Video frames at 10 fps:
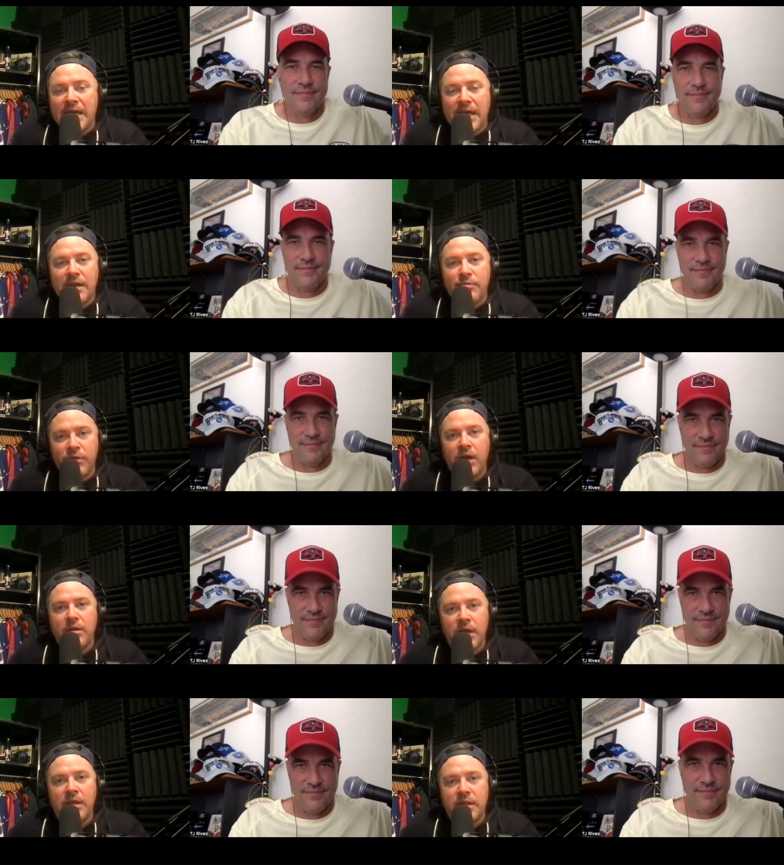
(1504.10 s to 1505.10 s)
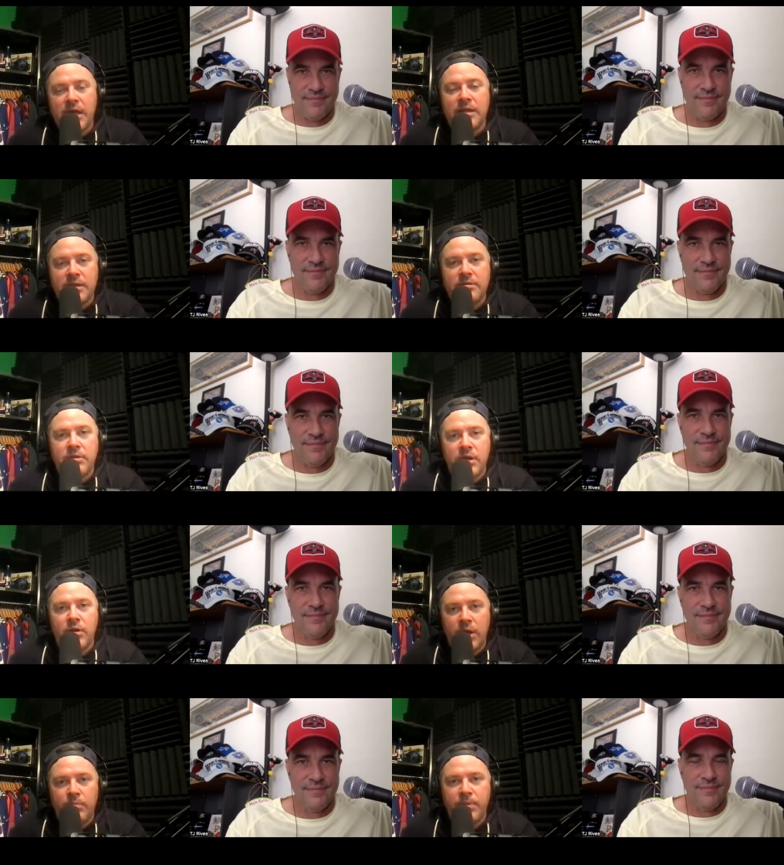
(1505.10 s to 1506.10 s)
Speaker 1: kind of thought that, that, you know,
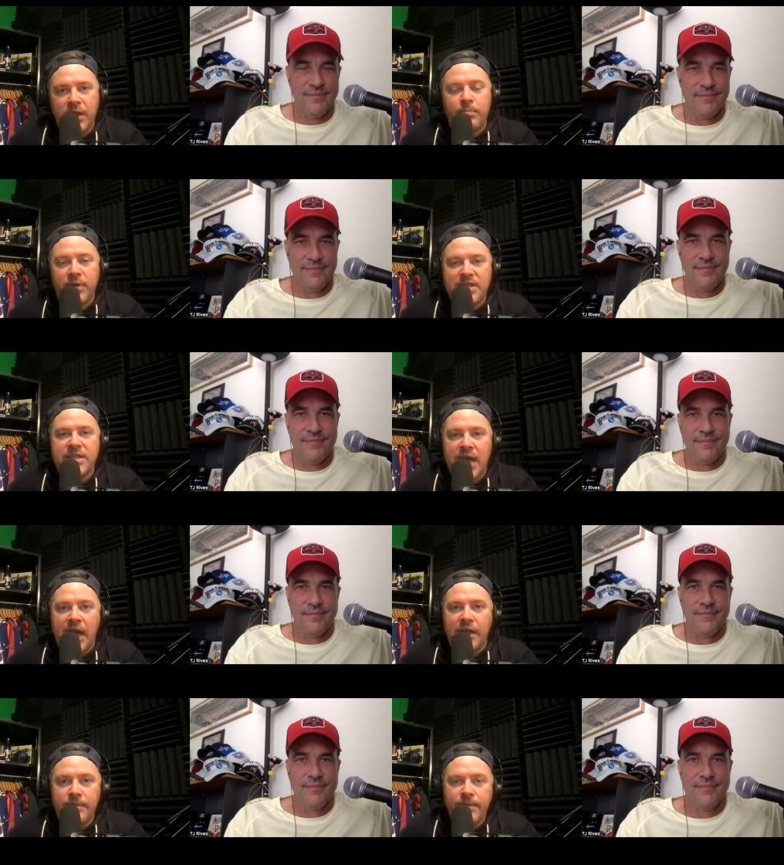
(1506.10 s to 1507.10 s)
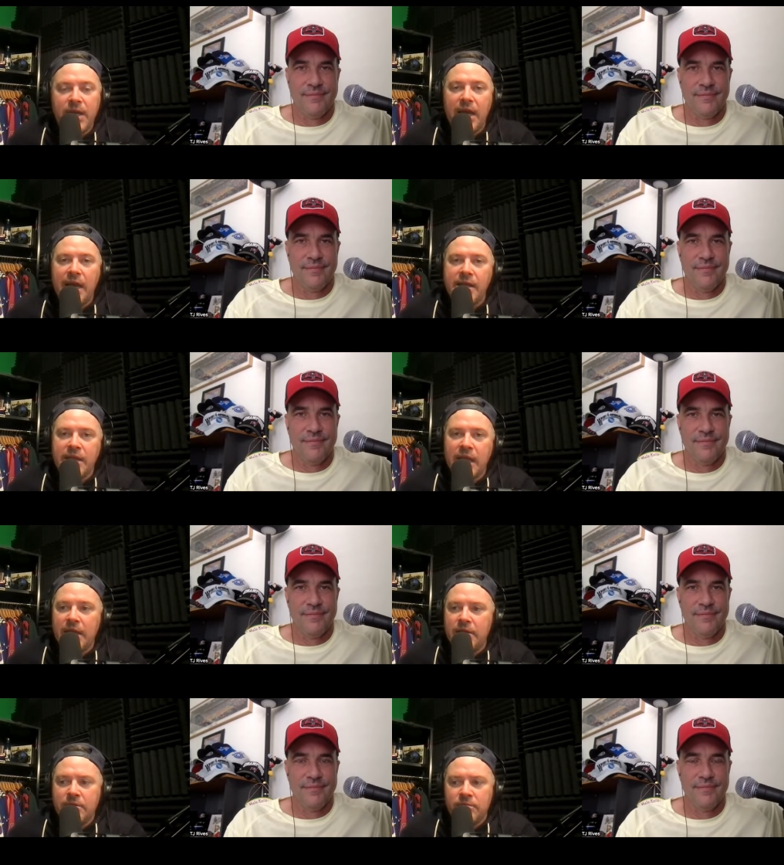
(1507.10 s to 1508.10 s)
he played pretty solid. I think they,
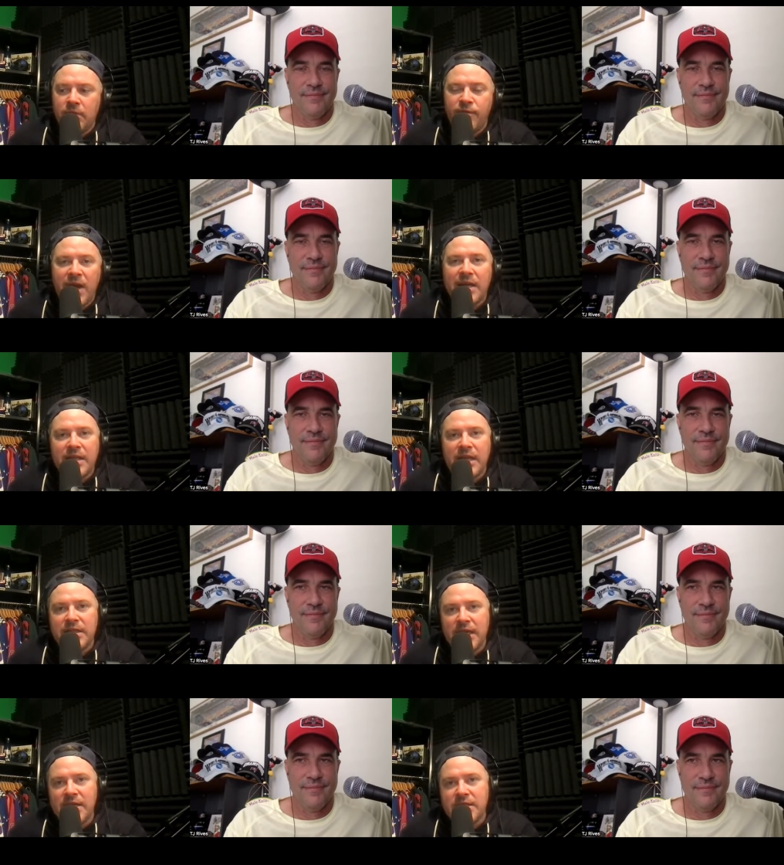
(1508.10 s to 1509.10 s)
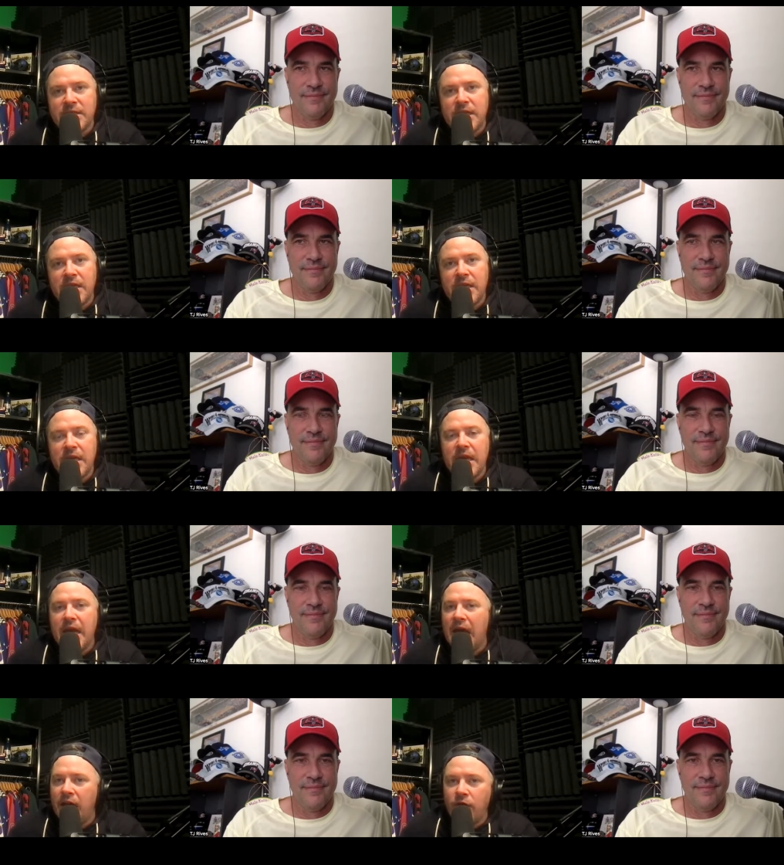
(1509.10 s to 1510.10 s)
the fact that Tennessee,
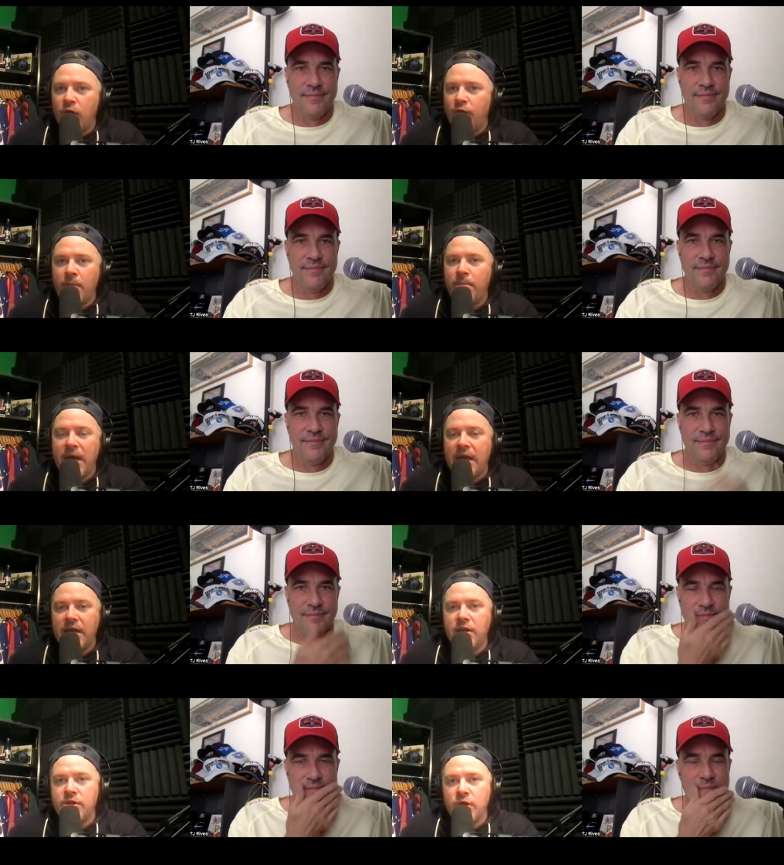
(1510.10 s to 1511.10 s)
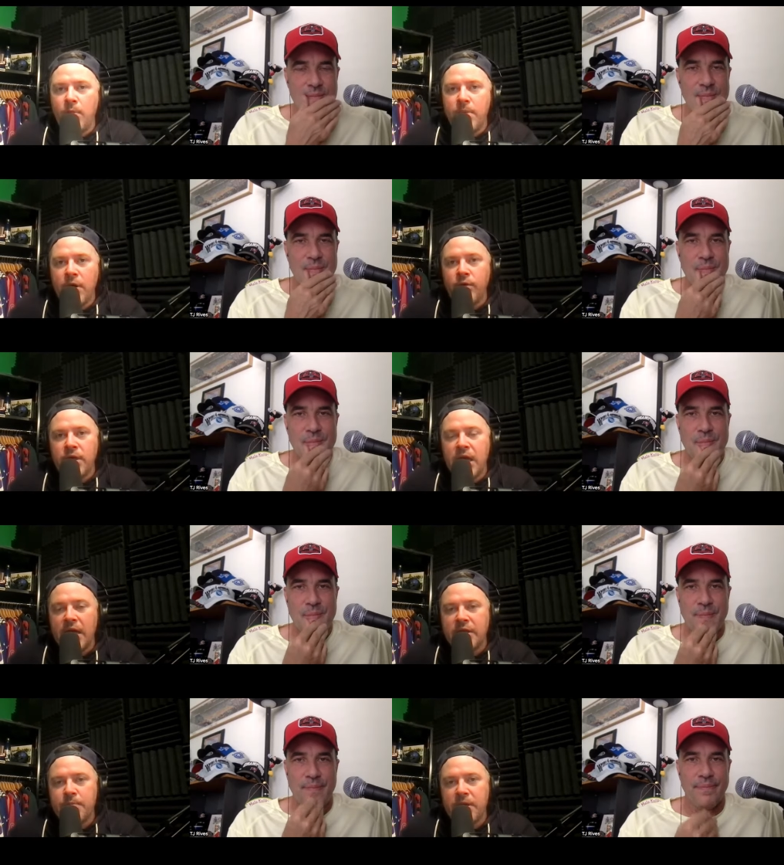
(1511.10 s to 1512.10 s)
I don't know if I'm buying into Joe Milton yet,
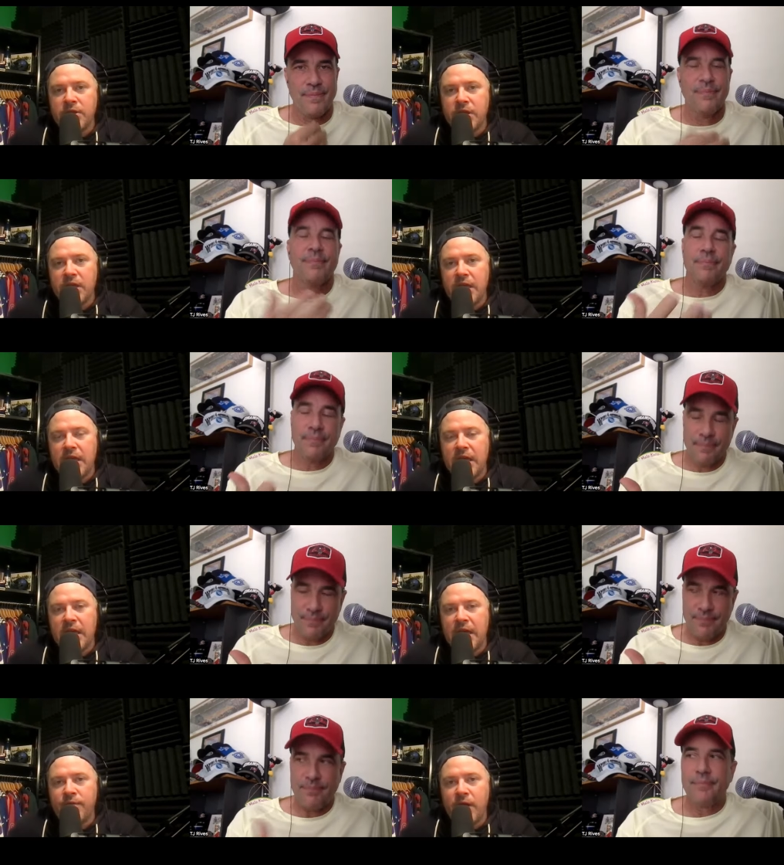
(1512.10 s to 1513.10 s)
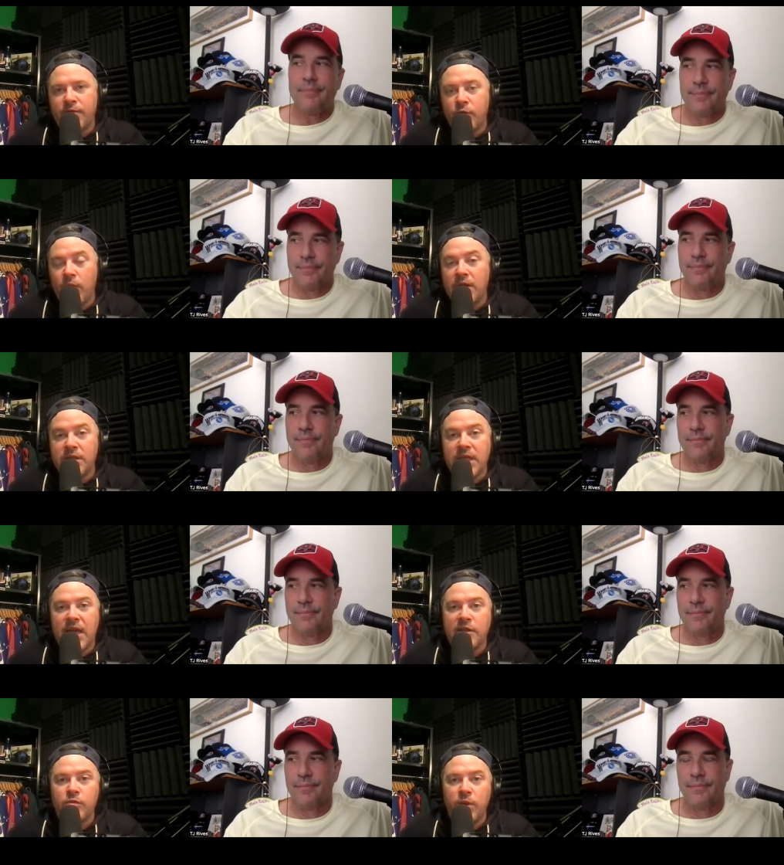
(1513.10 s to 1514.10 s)
especially uh, after, after watching
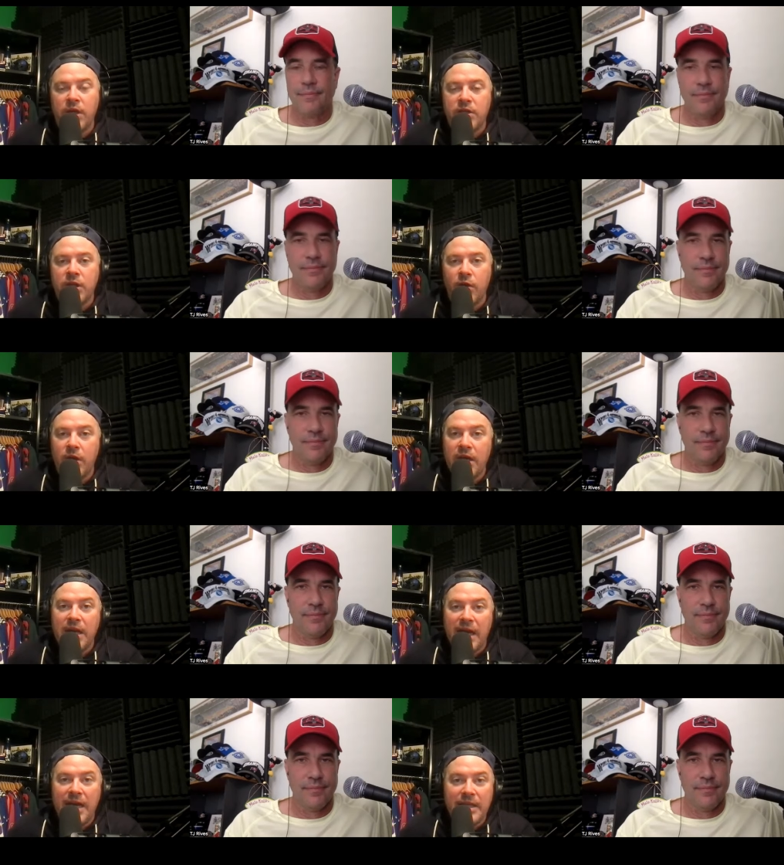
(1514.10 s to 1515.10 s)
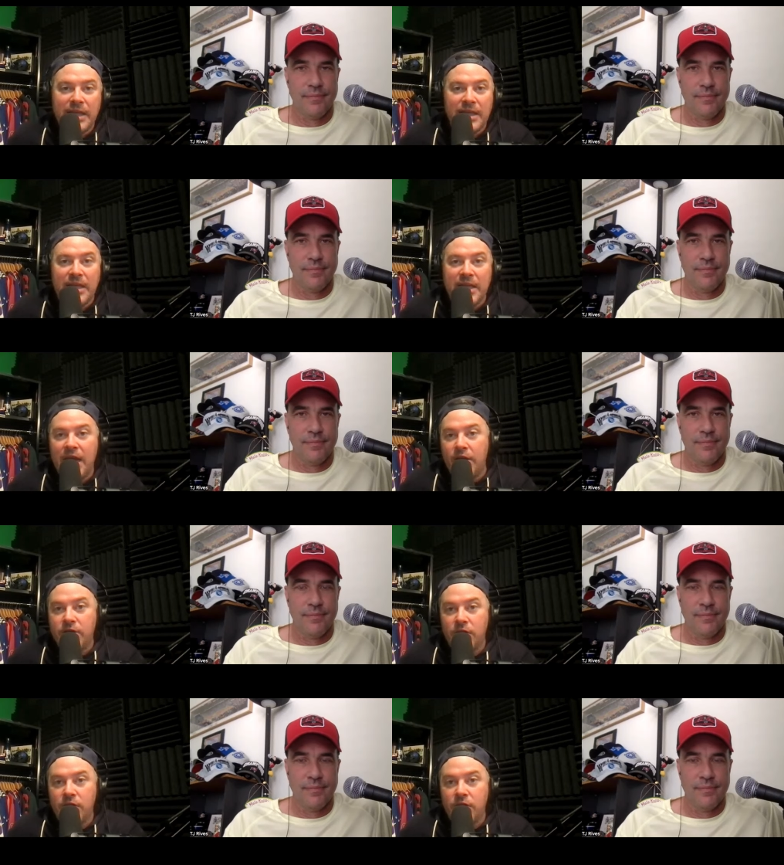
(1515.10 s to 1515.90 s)
last week. So I think the Gators